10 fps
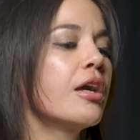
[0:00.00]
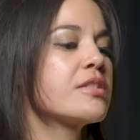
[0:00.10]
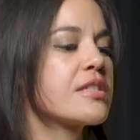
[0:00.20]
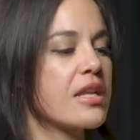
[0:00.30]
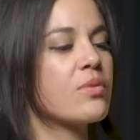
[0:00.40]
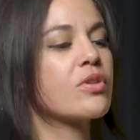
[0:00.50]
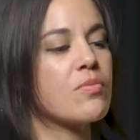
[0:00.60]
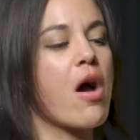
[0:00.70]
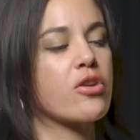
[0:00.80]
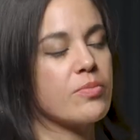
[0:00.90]
studying with
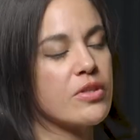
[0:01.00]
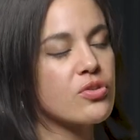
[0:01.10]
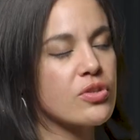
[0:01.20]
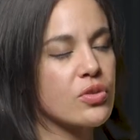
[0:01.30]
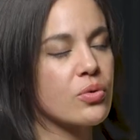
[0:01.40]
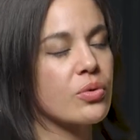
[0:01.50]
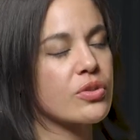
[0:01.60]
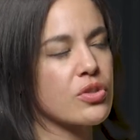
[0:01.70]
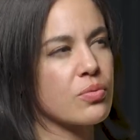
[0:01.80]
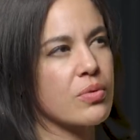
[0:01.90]
the Modern Mystery School
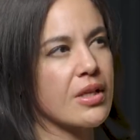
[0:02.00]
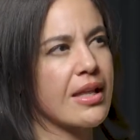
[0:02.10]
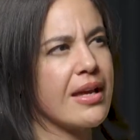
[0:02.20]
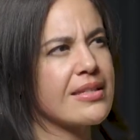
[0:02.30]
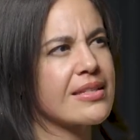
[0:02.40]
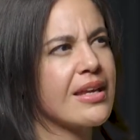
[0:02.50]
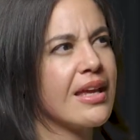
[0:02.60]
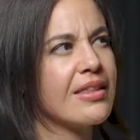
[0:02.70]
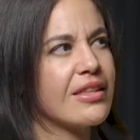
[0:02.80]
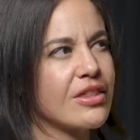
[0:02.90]
to realize
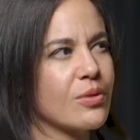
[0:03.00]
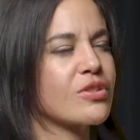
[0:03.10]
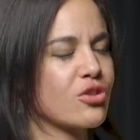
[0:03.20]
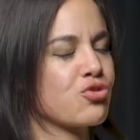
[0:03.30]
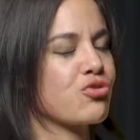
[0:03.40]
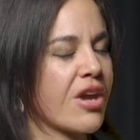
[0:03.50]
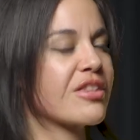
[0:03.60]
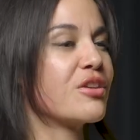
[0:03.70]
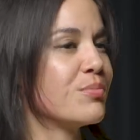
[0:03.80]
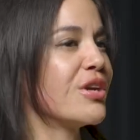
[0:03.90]
that there was a
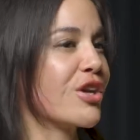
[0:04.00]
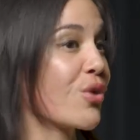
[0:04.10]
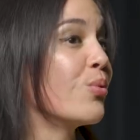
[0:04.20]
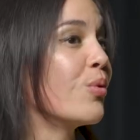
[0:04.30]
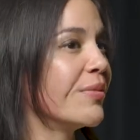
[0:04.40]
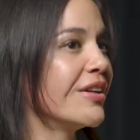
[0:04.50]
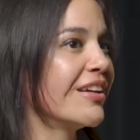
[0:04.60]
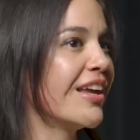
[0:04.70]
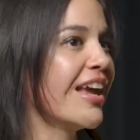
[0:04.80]
strength in being a woman.